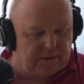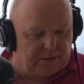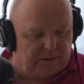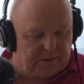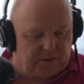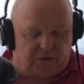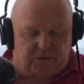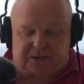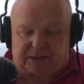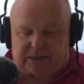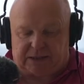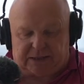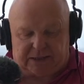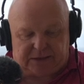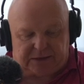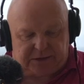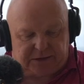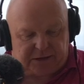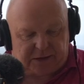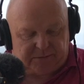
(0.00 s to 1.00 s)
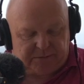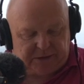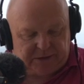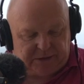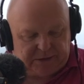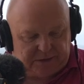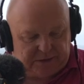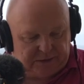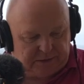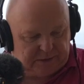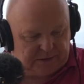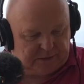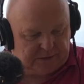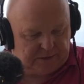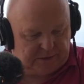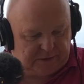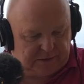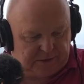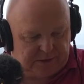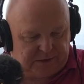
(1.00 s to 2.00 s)
Okay, ladies and gentlemen,
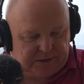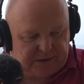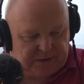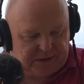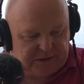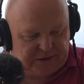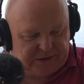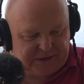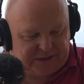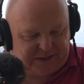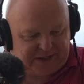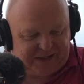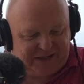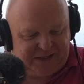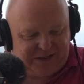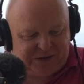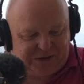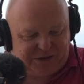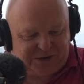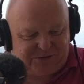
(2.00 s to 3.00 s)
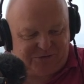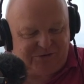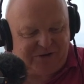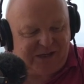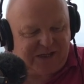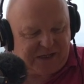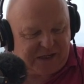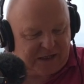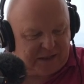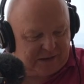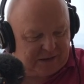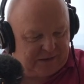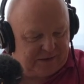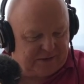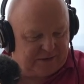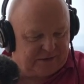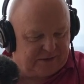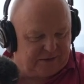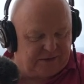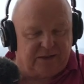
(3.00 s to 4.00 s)
this is take three.
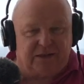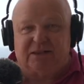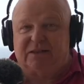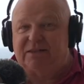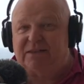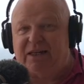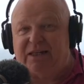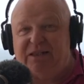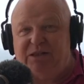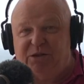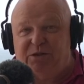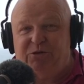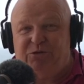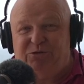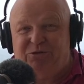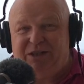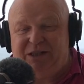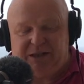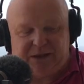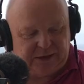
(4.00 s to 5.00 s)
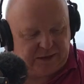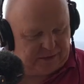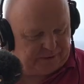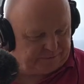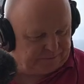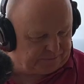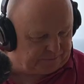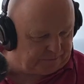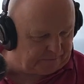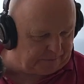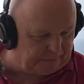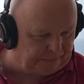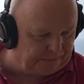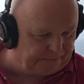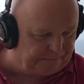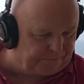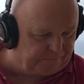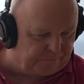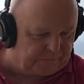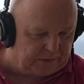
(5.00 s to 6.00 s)
Take three.
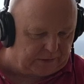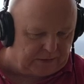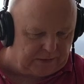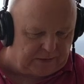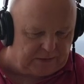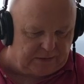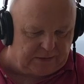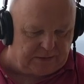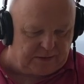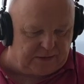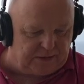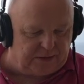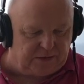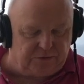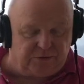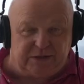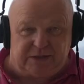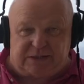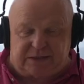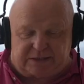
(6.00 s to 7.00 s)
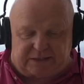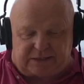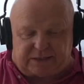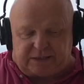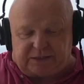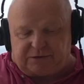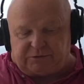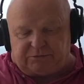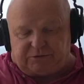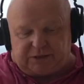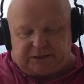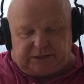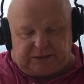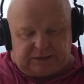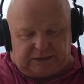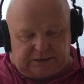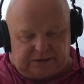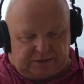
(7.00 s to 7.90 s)
And the reason it's take three